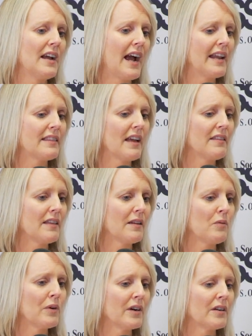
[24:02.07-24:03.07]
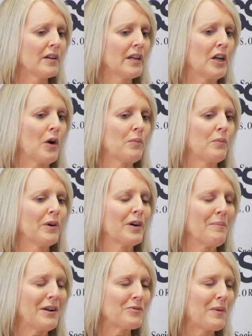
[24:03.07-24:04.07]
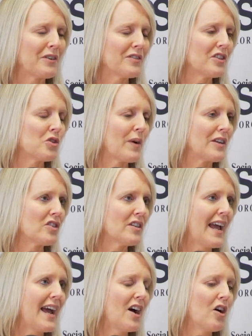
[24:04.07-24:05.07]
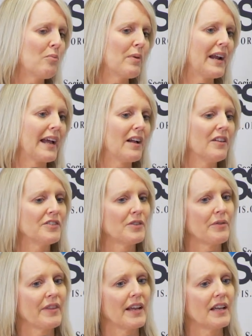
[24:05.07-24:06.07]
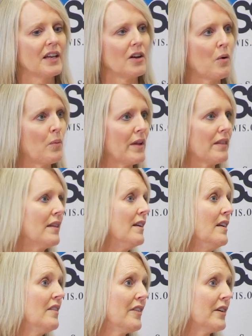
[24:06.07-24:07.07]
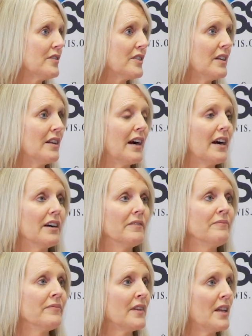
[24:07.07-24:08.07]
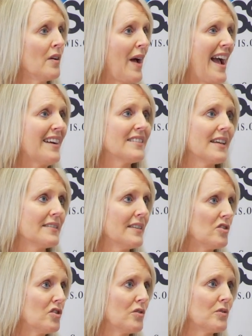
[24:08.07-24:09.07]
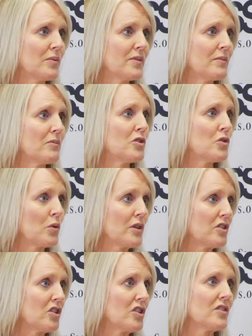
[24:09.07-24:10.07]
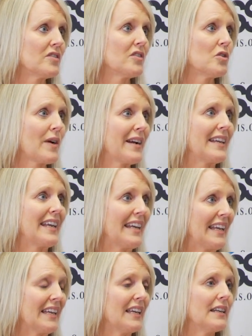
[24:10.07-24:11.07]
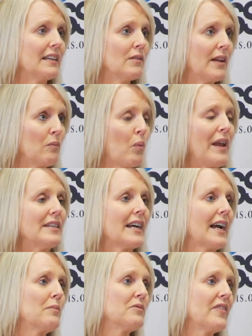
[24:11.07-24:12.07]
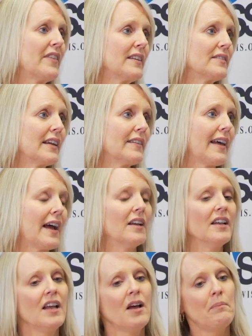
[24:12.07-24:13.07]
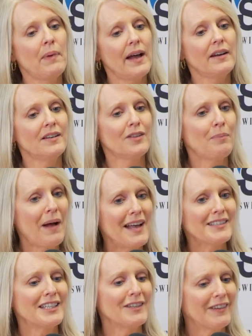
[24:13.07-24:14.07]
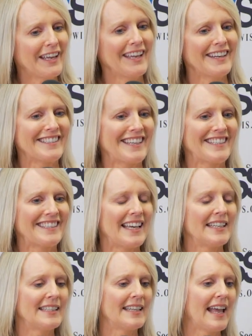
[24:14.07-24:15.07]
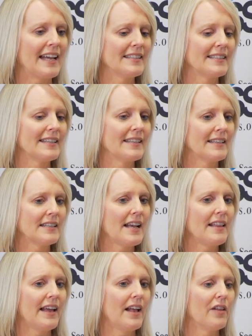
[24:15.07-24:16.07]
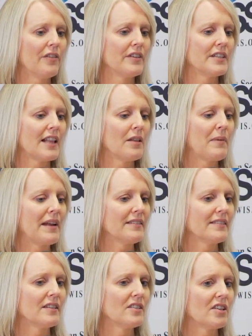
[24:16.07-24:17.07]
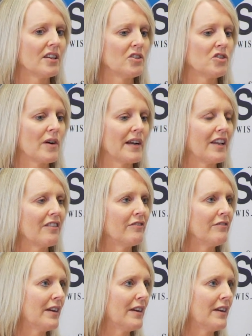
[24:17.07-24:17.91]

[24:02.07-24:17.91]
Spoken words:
I think we're in a much better situation now, but I also think, there still are, access issues with some shortages and trying to get in and wait times and things like that. But the positive, again, as I said to that, is the telehealth and telemedicine to try to give